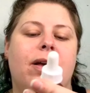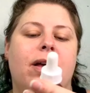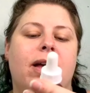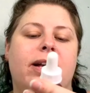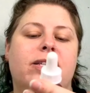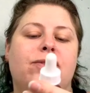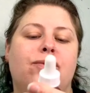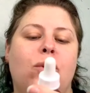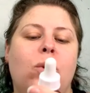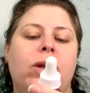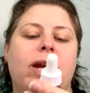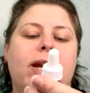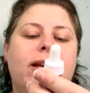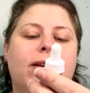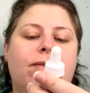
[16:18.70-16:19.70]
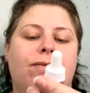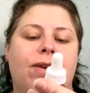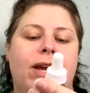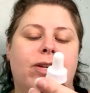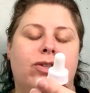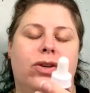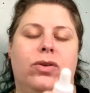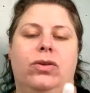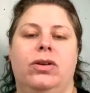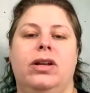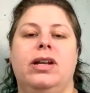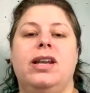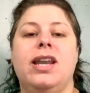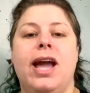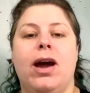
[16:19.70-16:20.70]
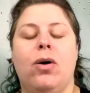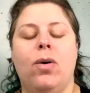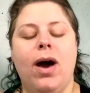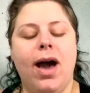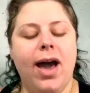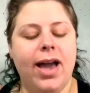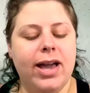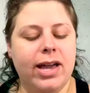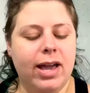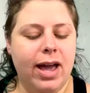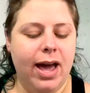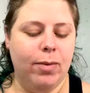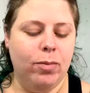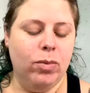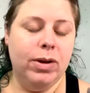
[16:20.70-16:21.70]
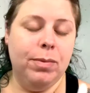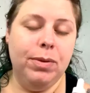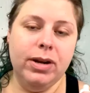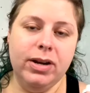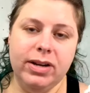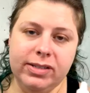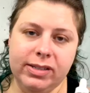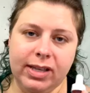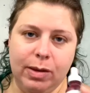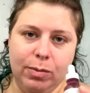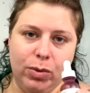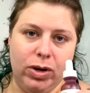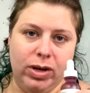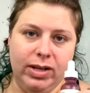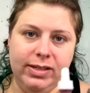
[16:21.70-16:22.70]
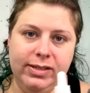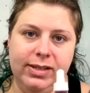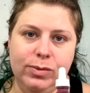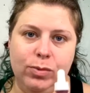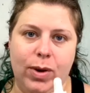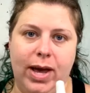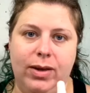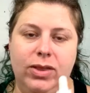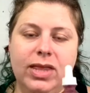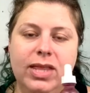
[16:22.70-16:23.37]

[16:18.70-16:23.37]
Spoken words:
exfoliating facial. Now, I want to put a disclaimer on this as well.